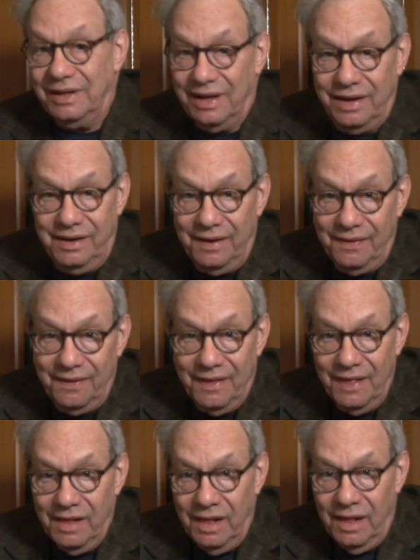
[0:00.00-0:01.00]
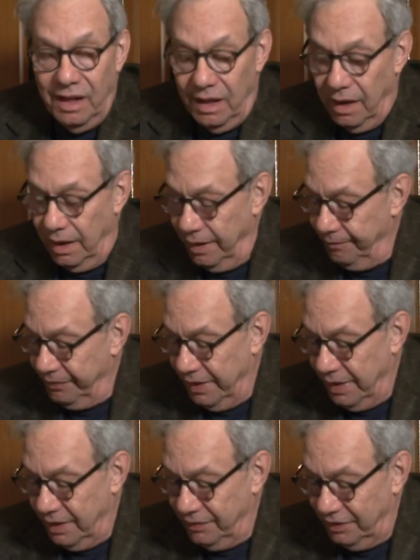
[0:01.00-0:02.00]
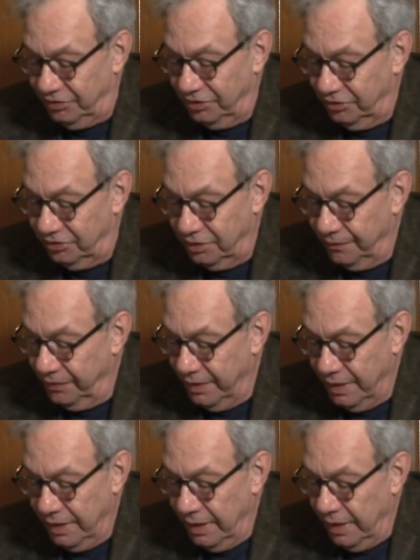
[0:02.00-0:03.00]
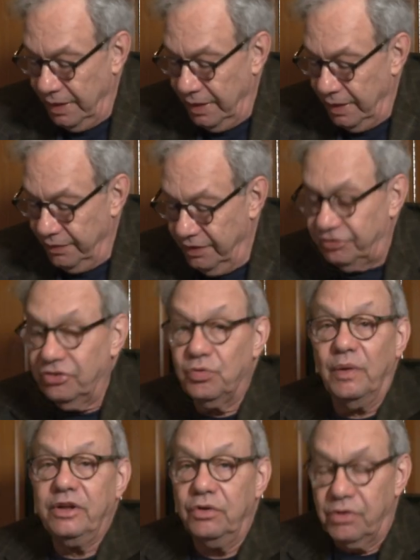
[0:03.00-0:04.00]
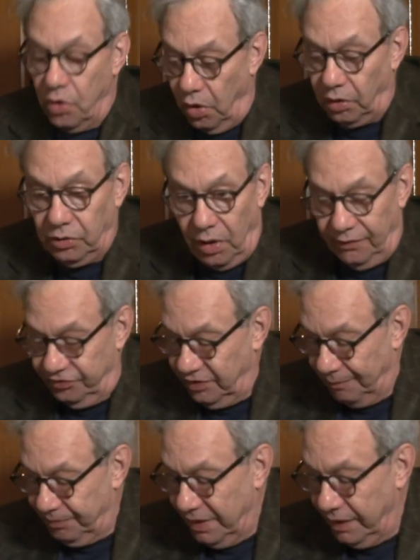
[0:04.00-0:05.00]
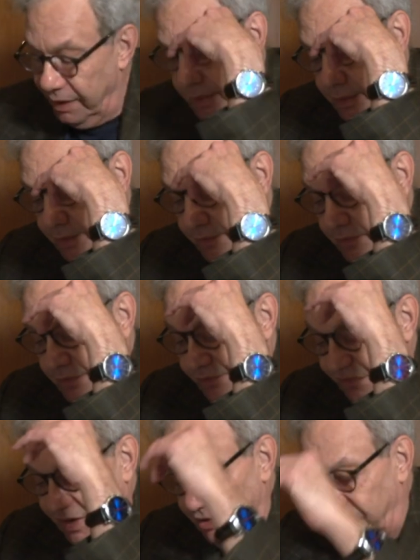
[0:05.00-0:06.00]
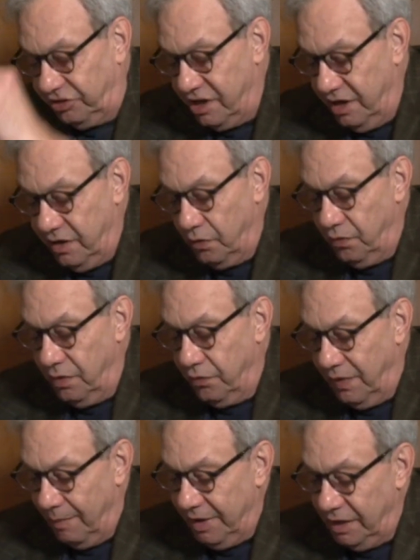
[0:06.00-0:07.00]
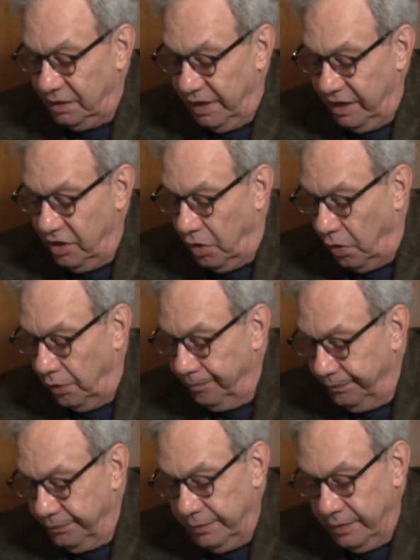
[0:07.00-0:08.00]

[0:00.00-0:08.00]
did. And this is when you call off something. The Finnish skier Remy Lindholm